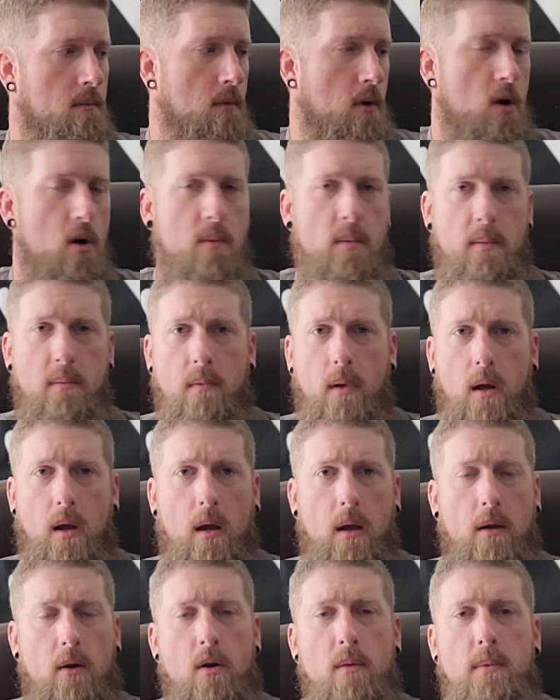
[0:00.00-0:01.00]

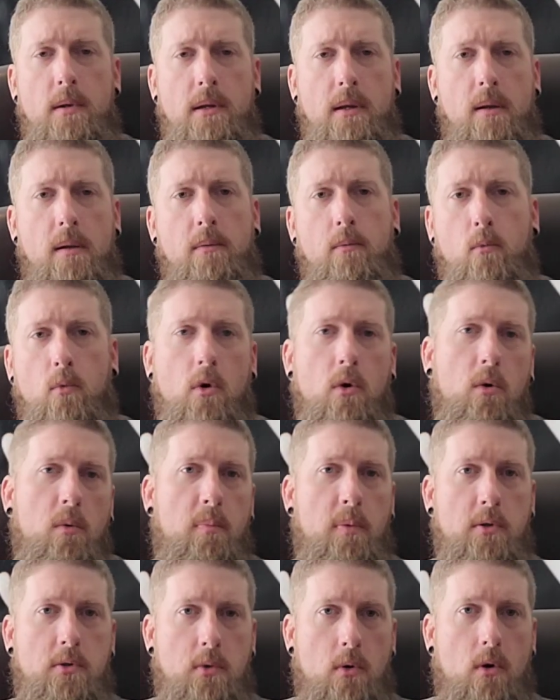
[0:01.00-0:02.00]
urban and rural
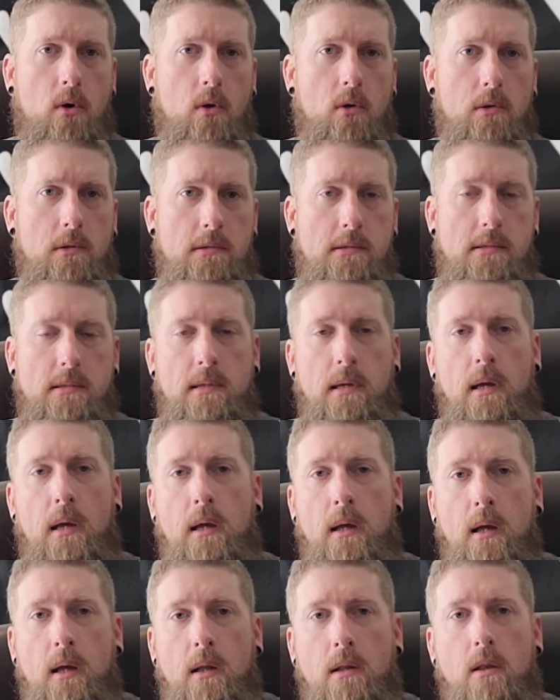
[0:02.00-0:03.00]
patrols,
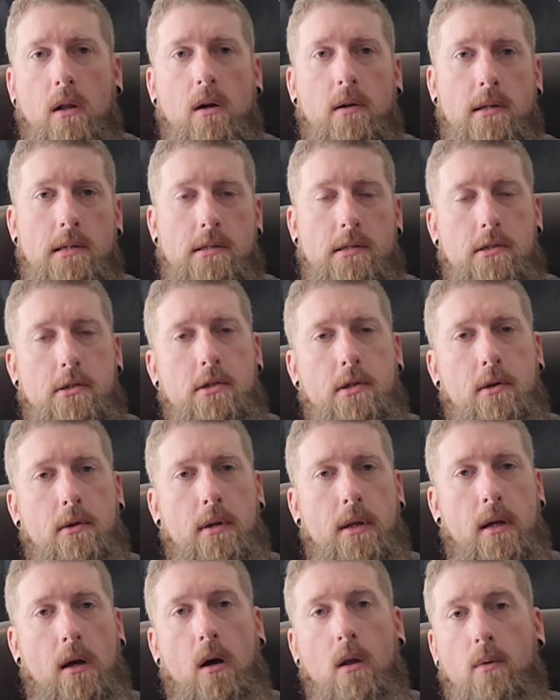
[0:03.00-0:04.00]
long distance
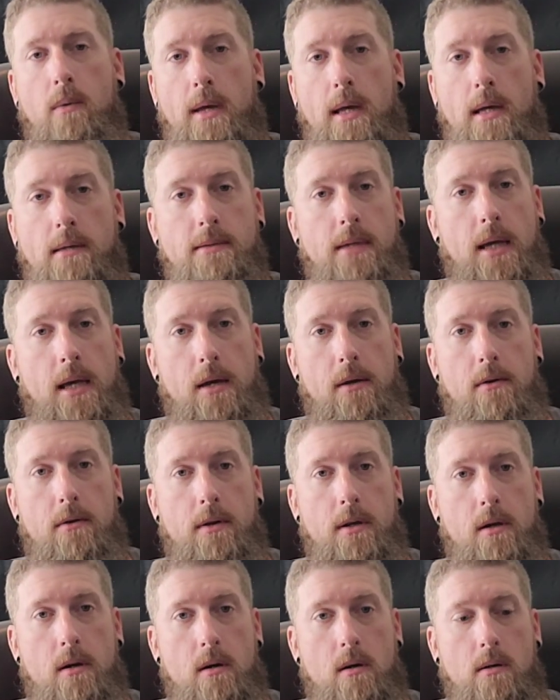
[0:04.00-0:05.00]
shooting, all the way out to 800
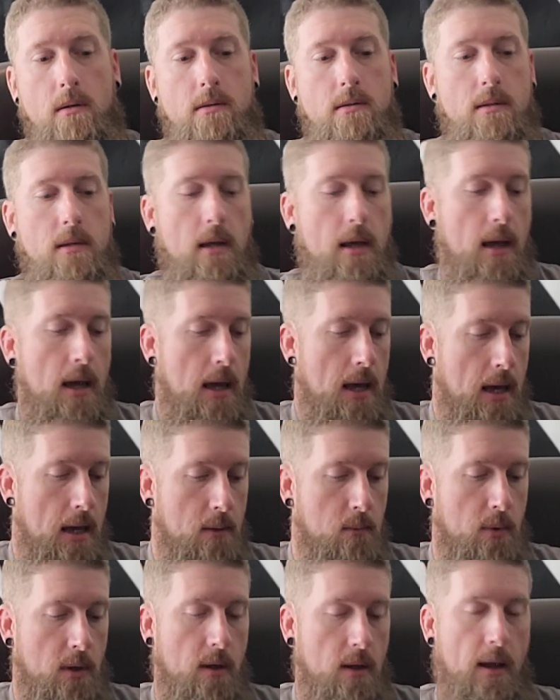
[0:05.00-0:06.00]
yards,
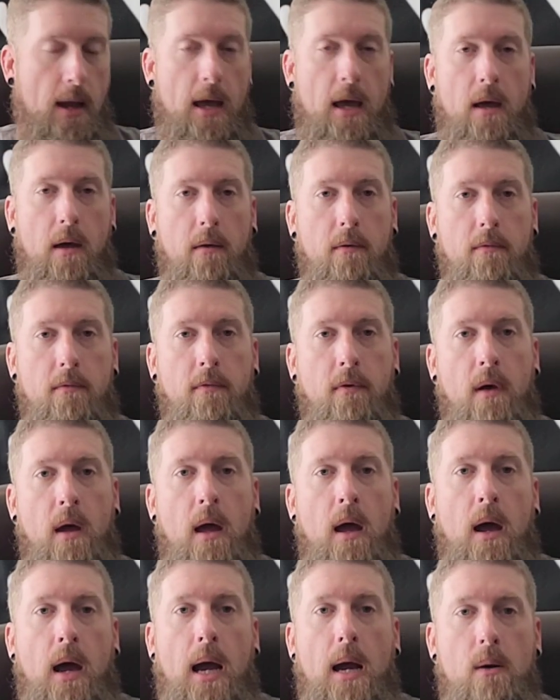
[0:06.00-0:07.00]
and we'll have
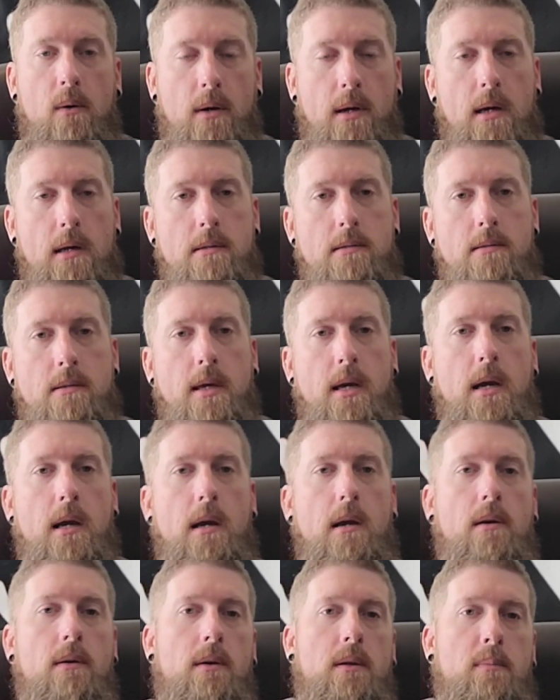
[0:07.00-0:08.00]
our guns
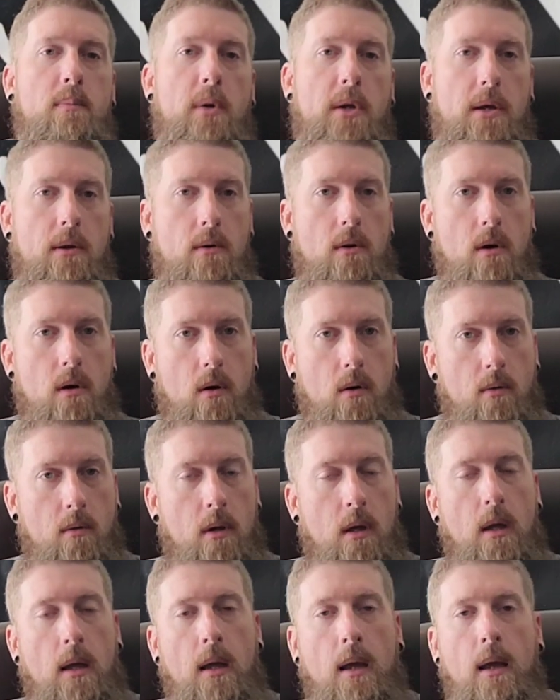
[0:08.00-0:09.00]
there. Bring your own.
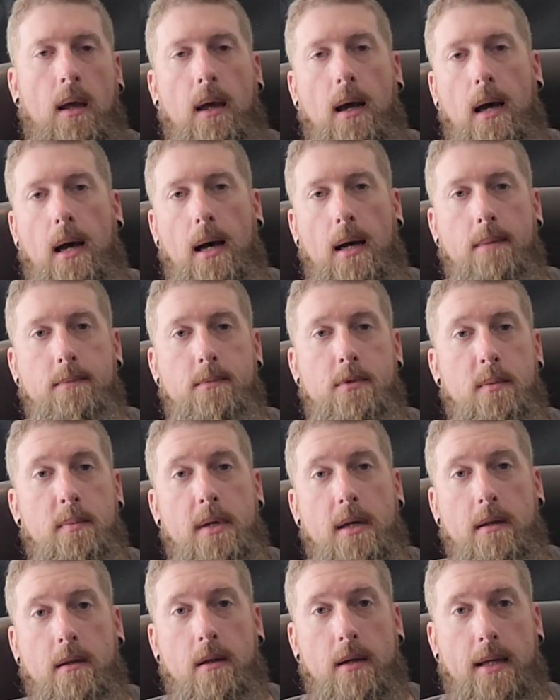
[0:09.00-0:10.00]
So be
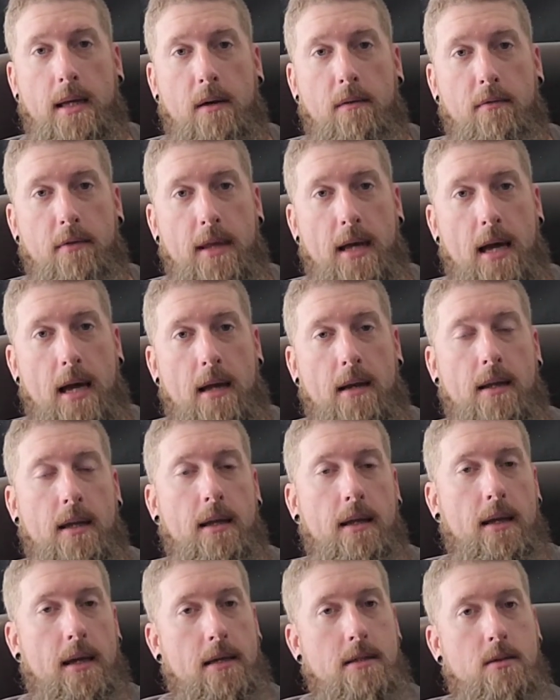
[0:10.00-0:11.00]
on the lookout for that
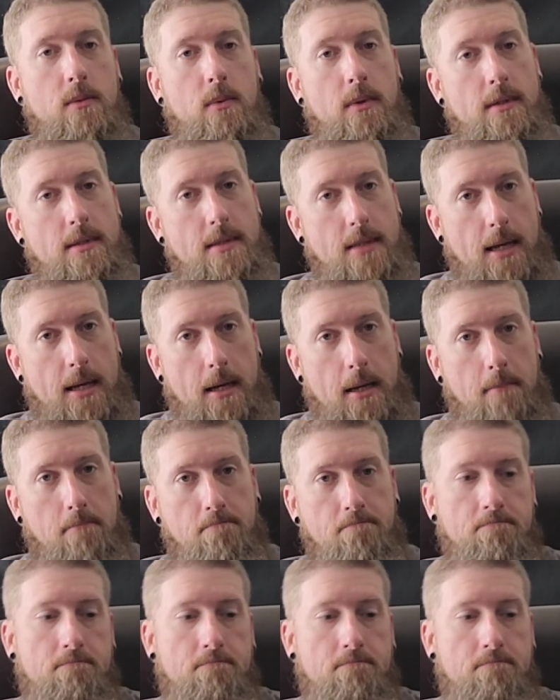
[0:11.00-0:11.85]
in case you want to sign up.